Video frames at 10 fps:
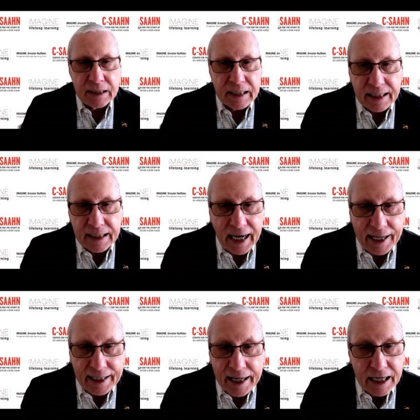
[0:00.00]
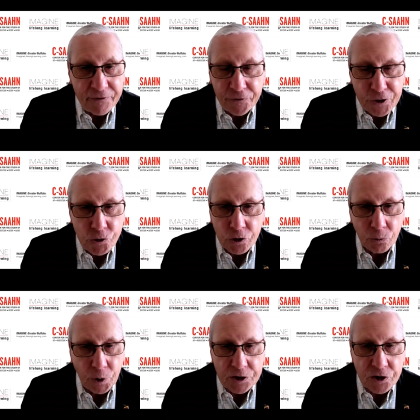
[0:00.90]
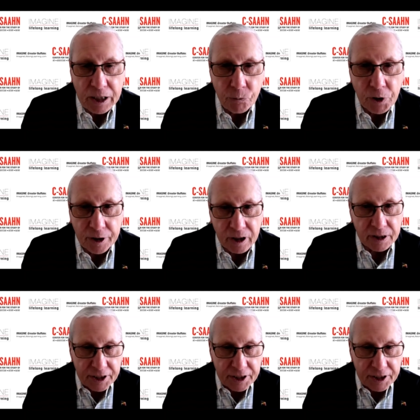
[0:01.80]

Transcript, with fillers: uh, on any future Wednesday with uh,